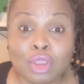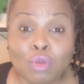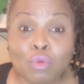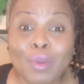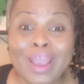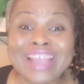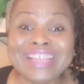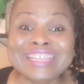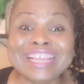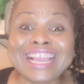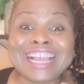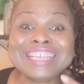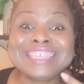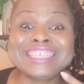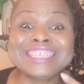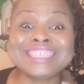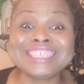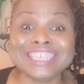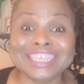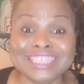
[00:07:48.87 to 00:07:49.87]
while they are
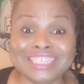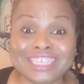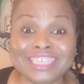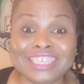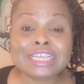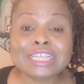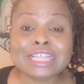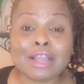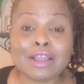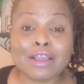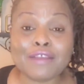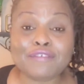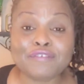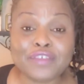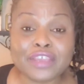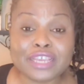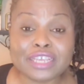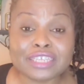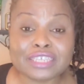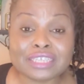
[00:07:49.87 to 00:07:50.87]
sitting in our
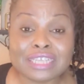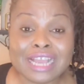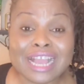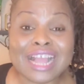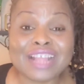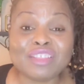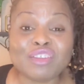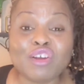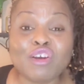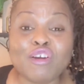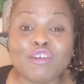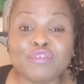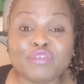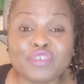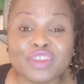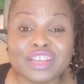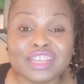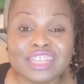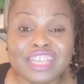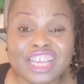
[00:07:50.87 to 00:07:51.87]
face and
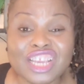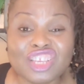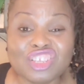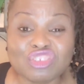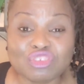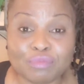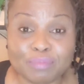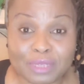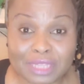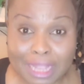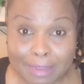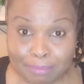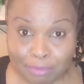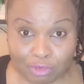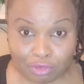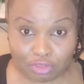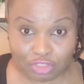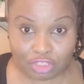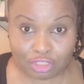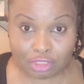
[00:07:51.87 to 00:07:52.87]
offering a stupid
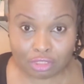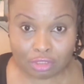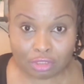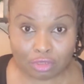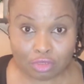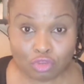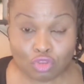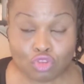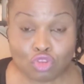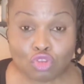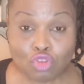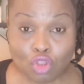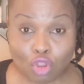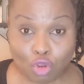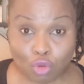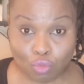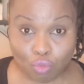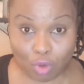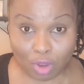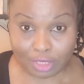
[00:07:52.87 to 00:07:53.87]
apology.
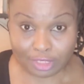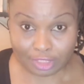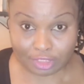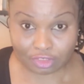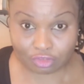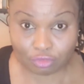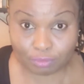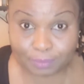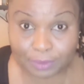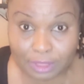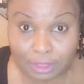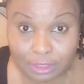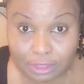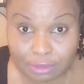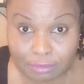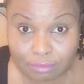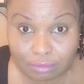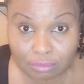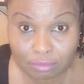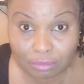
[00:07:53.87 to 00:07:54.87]
No one is stupid.
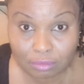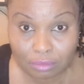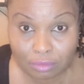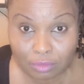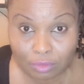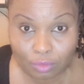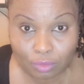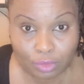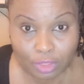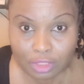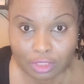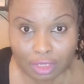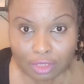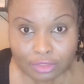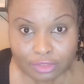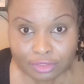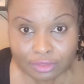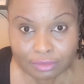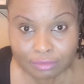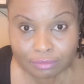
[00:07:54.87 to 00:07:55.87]
We
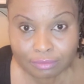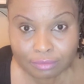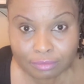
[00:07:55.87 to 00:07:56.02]
not.